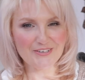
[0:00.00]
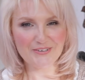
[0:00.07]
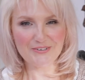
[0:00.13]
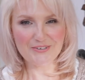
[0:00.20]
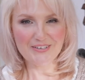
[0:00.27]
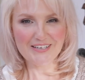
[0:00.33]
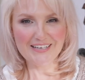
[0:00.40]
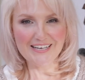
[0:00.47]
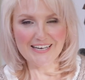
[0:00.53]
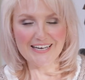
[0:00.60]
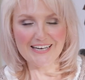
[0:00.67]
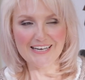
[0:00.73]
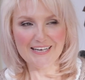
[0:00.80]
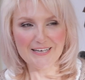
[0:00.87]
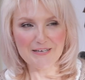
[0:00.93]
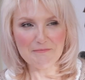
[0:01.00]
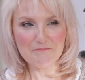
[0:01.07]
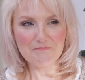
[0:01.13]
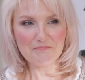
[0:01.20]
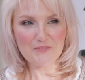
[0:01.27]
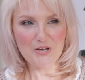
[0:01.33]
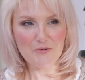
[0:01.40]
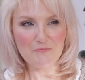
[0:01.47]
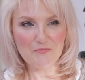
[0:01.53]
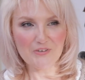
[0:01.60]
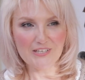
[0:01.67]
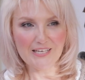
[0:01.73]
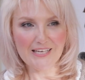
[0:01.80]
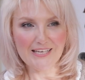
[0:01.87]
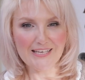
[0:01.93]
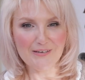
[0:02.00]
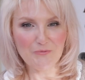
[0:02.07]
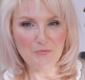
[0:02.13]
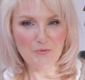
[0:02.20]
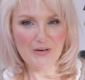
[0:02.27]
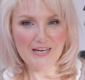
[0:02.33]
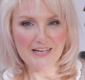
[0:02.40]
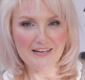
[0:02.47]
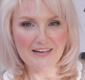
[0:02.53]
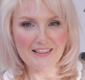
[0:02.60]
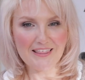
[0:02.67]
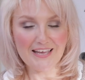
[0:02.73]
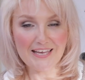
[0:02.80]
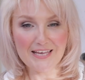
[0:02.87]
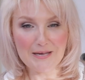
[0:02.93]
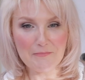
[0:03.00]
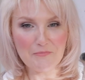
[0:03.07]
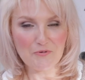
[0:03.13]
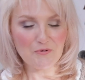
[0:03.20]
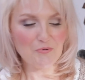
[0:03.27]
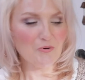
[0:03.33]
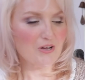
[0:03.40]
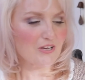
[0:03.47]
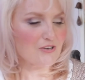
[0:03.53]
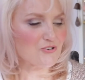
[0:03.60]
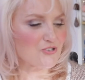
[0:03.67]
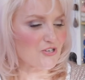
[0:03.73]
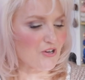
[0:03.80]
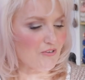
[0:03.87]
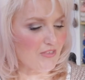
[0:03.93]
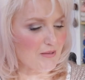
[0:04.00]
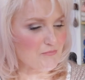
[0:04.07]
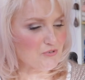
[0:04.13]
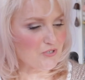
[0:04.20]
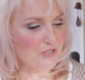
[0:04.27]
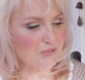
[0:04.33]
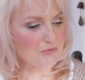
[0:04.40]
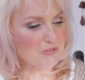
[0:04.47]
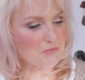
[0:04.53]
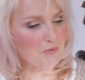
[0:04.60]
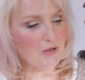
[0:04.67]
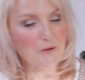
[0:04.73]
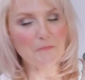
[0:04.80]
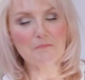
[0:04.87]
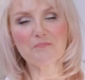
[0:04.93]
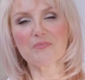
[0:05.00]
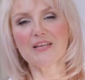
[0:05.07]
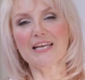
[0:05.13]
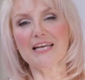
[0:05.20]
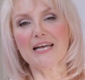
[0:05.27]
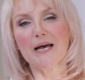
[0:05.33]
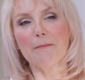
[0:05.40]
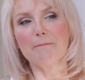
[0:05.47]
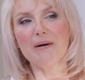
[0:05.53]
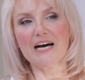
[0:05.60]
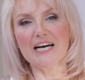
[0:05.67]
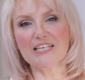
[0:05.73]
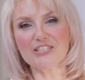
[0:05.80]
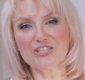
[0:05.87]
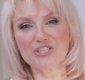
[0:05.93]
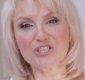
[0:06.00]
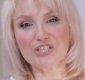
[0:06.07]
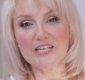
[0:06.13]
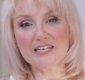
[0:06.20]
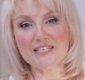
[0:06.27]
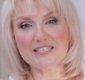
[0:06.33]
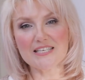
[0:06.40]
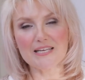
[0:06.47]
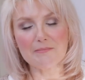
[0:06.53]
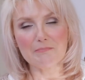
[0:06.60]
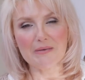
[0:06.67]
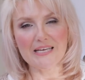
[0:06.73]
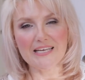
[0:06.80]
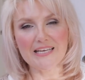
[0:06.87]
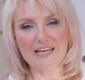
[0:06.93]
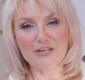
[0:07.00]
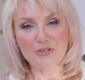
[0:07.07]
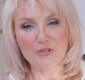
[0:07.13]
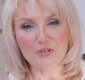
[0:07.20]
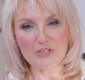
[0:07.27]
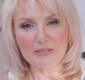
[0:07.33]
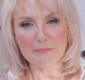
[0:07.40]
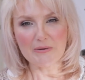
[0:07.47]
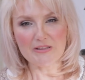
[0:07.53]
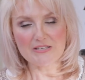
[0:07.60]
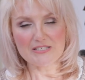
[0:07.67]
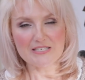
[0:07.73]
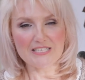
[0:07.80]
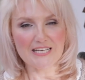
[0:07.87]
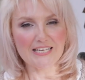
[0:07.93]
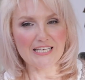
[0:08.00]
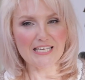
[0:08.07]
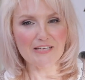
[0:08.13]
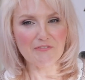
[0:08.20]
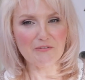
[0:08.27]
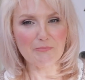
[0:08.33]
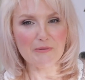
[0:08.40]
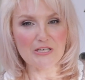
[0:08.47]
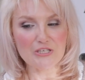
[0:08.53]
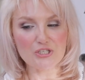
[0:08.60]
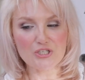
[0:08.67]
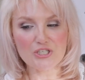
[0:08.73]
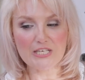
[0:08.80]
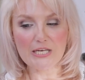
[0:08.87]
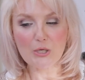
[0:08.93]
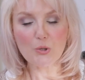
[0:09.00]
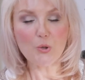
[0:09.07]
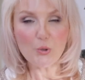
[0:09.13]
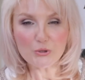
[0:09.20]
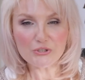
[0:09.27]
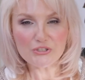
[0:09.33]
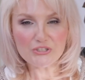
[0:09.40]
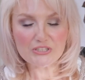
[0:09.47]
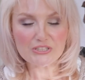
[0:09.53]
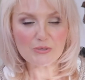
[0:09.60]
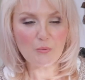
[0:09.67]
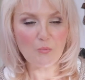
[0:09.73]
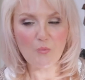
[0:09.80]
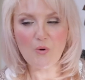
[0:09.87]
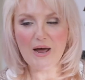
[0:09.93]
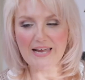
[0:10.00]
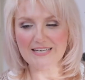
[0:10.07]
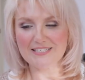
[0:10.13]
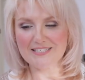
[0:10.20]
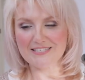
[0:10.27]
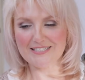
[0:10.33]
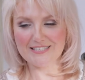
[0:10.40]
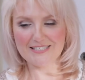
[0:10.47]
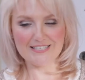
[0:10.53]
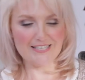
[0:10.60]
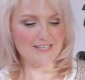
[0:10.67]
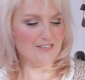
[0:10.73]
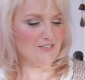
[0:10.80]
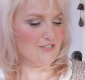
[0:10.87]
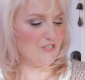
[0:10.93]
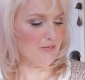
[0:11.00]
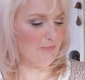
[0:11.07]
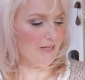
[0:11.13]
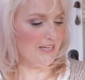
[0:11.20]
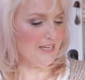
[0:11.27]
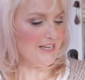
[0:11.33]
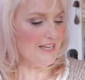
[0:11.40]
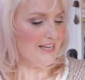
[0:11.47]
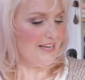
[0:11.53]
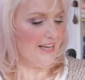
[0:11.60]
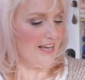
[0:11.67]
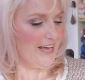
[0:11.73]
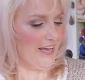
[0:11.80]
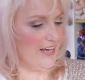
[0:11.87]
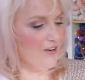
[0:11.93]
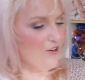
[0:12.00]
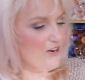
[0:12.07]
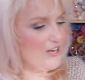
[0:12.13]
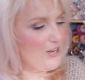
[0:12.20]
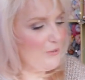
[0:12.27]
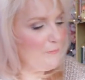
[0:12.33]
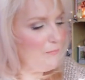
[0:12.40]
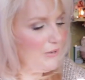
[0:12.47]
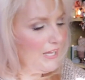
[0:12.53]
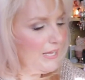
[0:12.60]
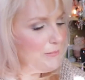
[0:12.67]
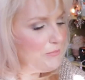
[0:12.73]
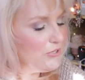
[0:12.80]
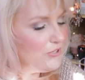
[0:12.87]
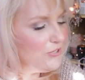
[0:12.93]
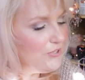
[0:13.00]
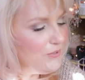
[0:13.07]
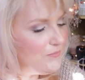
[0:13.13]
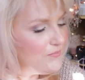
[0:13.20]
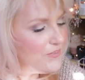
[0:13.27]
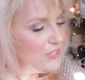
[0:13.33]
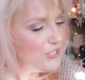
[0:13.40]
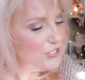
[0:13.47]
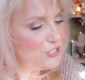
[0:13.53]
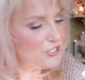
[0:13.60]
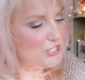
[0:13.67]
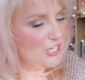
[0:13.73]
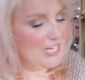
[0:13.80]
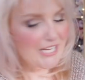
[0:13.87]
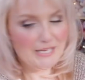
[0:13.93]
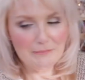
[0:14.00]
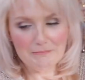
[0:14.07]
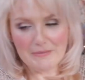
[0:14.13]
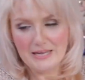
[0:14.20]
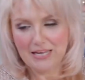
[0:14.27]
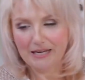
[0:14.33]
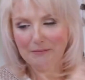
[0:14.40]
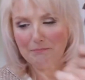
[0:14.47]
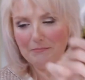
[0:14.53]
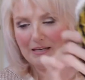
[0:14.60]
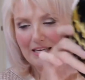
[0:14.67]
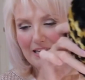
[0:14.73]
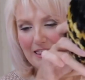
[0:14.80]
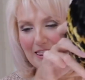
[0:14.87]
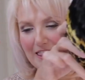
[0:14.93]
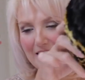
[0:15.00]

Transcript: so hopefully when they come through I can show them to you as well. But she sent me an early Mother's Day gift because she couldn't wait to send it to me, and I don't blame her. She made me